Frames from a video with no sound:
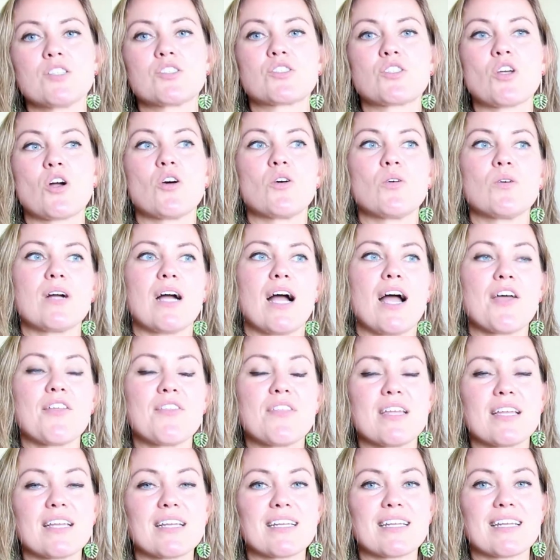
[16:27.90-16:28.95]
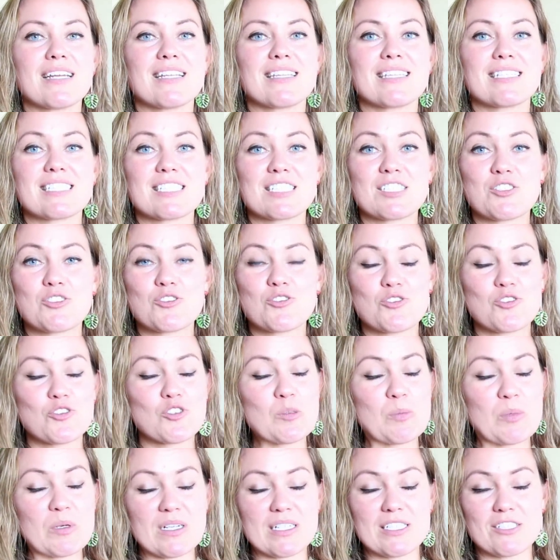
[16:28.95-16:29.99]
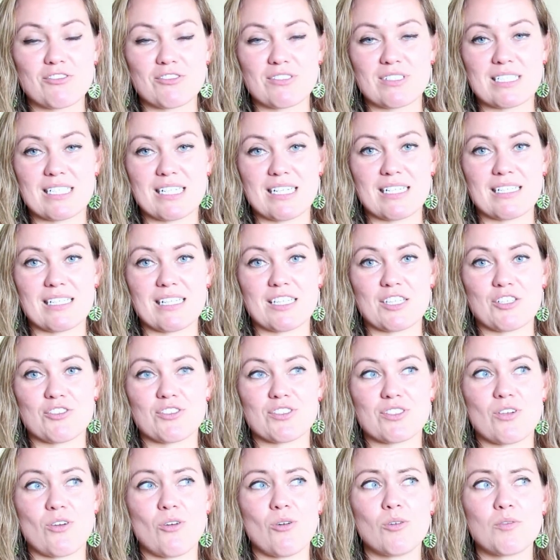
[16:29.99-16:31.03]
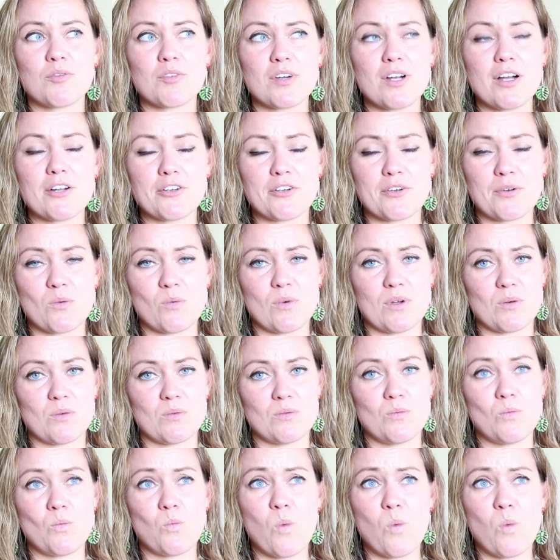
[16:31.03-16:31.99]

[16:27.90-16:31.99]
So I think this is super interesting that there's over 101